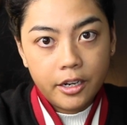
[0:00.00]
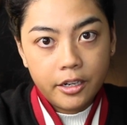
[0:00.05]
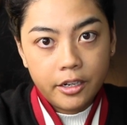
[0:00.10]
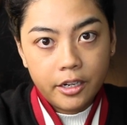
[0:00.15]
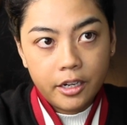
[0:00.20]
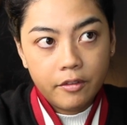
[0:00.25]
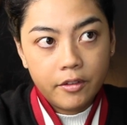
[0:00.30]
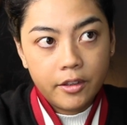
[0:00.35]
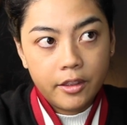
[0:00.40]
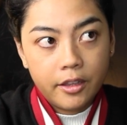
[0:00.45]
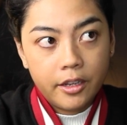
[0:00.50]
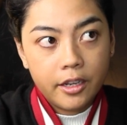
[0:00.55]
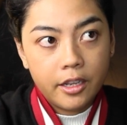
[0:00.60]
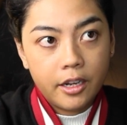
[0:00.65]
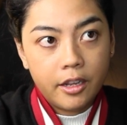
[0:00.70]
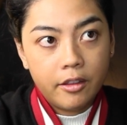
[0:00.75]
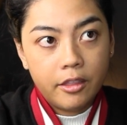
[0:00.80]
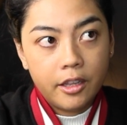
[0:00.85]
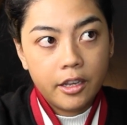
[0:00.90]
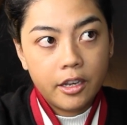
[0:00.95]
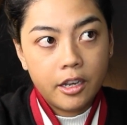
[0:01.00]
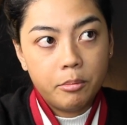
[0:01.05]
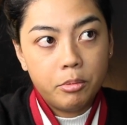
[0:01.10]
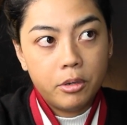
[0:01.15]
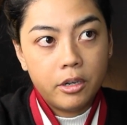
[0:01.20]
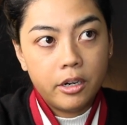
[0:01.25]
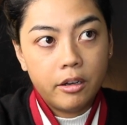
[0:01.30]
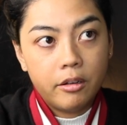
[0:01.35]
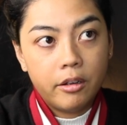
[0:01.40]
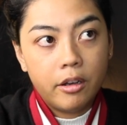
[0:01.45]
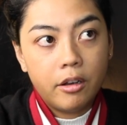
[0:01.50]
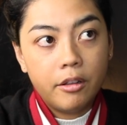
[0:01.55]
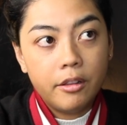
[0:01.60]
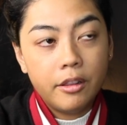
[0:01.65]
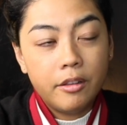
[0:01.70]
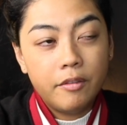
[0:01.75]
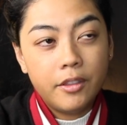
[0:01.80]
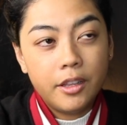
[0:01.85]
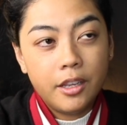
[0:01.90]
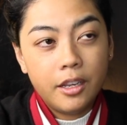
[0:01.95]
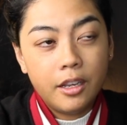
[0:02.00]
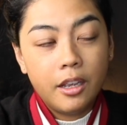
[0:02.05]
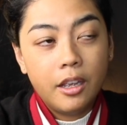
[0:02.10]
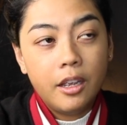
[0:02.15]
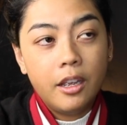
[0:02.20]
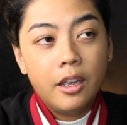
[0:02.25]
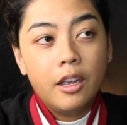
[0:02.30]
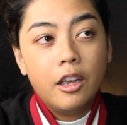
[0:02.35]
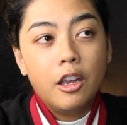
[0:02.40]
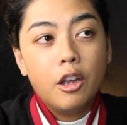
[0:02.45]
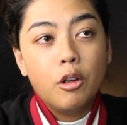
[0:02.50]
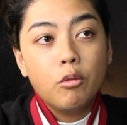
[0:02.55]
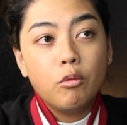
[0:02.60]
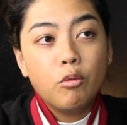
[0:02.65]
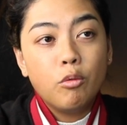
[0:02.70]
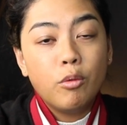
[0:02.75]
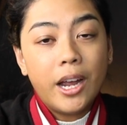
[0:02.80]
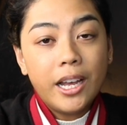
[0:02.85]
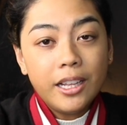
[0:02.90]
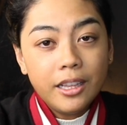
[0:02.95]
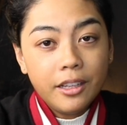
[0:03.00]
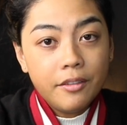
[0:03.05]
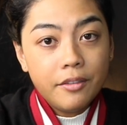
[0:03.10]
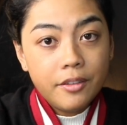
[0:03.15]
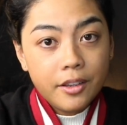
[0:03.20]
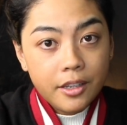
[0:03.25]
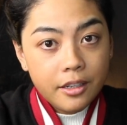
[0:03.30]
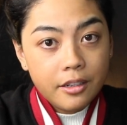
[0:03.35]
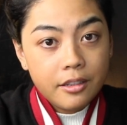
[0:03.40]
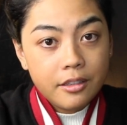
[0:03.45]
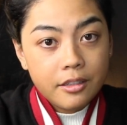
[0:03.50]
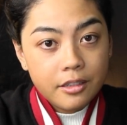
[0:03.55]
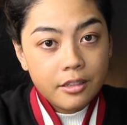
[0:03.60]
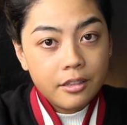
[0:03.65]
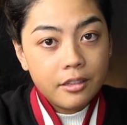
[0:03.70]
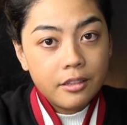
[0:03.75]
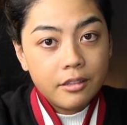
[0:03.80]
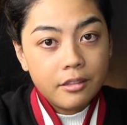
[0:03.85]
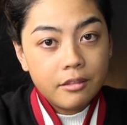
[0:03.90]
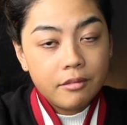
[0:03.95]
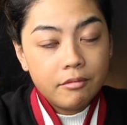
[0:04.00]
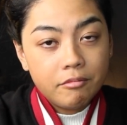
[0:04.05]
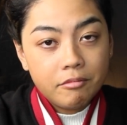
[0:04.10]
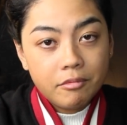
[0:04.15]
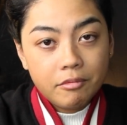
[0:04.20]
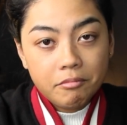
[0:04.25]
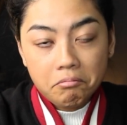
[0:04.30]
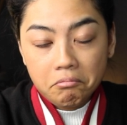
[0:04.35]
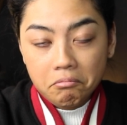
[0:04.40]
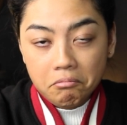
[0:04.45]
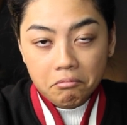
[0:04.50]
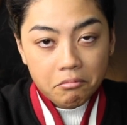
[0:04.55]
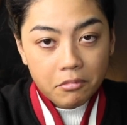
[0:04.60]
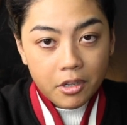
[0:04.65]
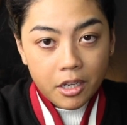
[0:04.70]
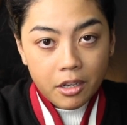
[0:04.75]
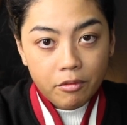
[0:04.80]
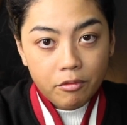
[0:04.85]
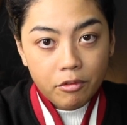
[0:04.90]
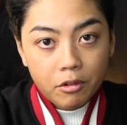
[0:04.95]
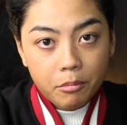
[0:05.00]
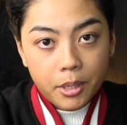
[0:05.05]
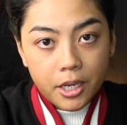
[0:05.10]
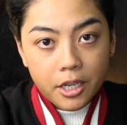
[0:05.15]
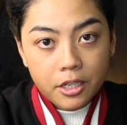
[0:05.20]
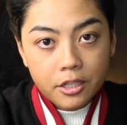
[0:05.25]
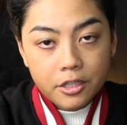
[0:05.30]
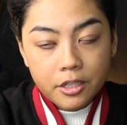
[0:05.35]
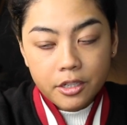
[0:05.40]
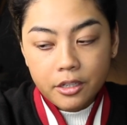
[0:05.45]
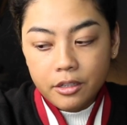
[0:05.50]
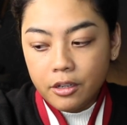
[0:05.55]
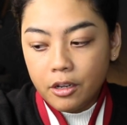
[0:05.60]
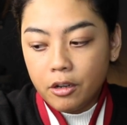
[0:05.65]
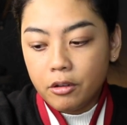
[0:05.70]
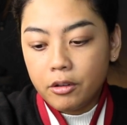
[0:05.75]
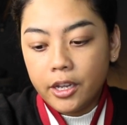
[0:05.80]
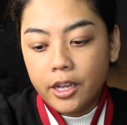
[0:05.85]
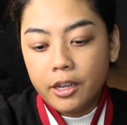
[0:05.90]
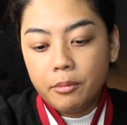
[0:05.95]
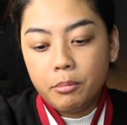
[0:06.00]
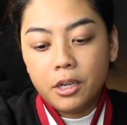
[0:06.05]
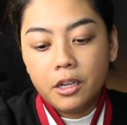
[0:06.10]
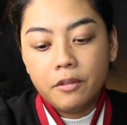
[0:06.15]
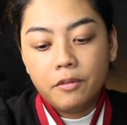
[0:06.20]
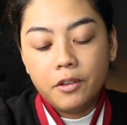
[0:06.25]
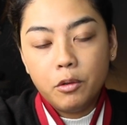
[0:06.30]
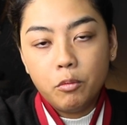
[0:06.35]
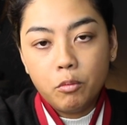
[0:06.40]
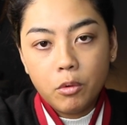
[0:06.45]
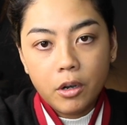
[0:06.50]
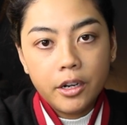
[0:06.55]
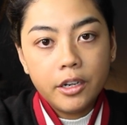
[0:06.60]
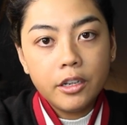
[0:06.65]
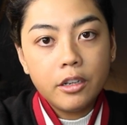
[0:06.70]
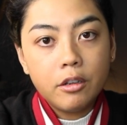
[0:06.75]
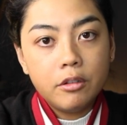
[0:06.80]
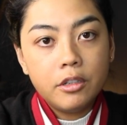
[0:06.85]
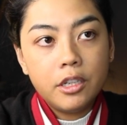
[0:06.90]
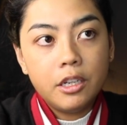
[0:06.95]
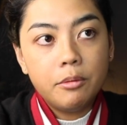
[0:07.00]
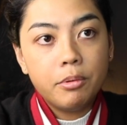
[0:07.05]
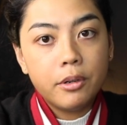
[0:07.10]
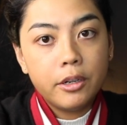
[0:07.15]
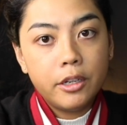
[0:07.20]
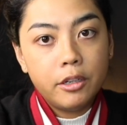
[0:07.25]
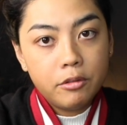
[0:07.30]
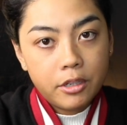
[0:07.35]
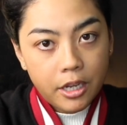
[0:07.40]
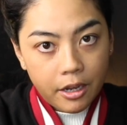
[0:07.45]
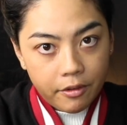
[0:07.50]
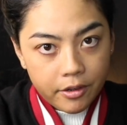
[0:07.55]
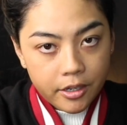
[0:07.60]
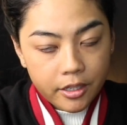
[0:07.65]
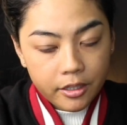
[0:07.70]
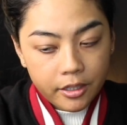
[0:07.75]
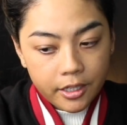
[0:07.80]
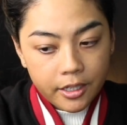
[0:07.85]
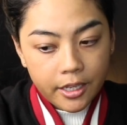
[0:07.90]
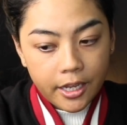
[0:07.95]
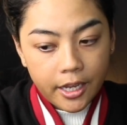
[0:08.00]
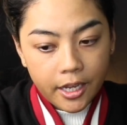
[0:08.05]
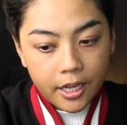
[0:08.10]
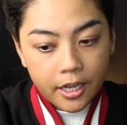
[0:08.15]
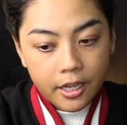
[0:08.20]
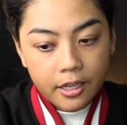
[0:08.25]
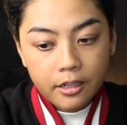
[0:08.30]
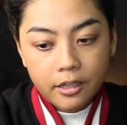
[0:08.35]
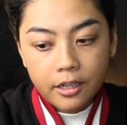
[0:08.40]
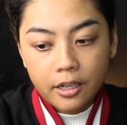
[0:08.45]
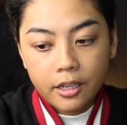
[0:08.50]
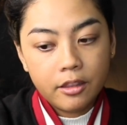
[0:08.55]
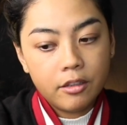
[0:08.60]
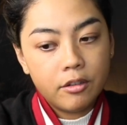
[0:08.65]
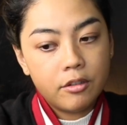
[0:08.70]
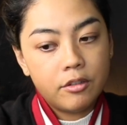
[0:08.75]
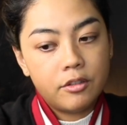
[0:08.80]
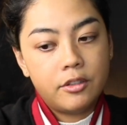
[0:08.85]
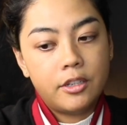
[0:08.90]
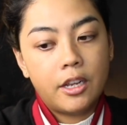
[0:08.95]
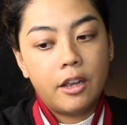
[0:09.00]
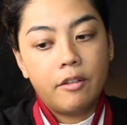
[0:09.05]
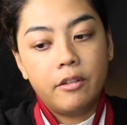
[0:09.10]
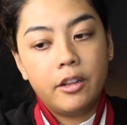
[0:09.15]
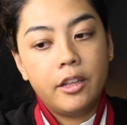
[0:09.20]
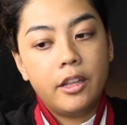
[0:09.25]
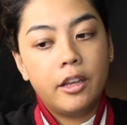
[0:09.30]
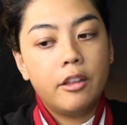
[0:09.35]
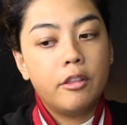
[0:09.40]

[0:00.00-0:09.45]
and everything. And I think I put out all of the relevant information, okay? But if you want to go deeper, you definitely can, and there's definitely